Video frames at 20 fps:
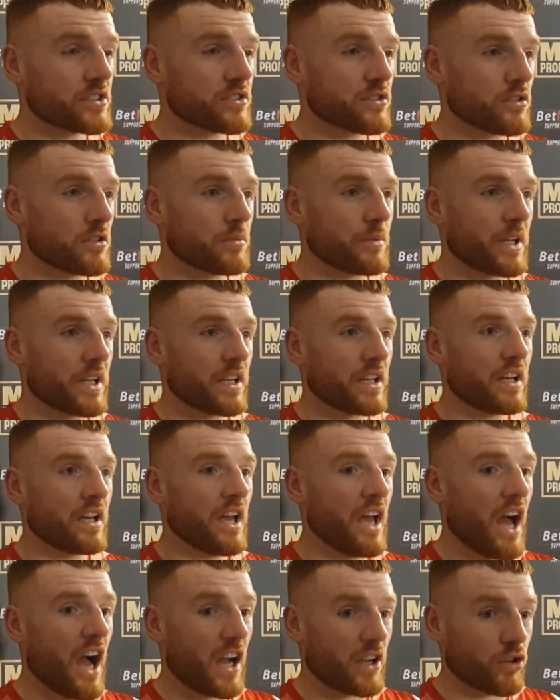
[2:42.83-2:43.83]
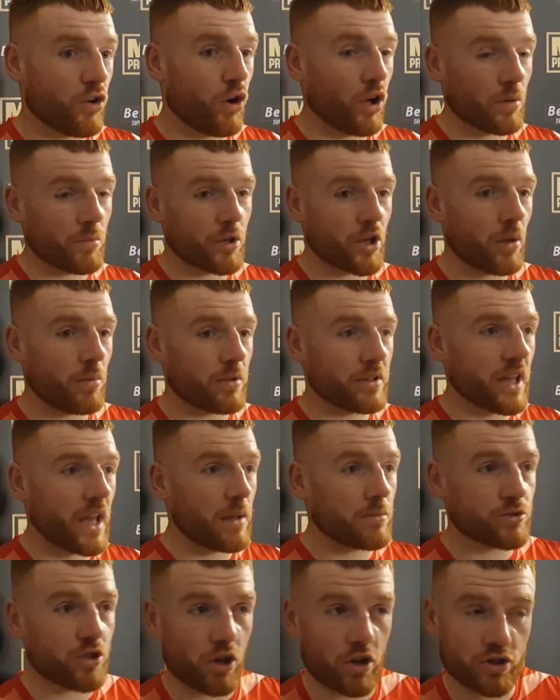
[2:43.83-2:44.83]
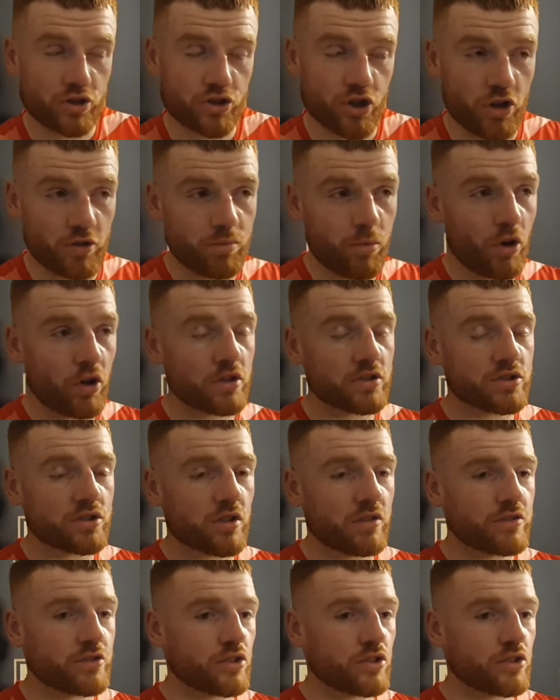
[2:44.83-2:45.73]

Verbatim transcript: Do you know what I mean? I, I caught him a couple of times turning southpaw and stuff,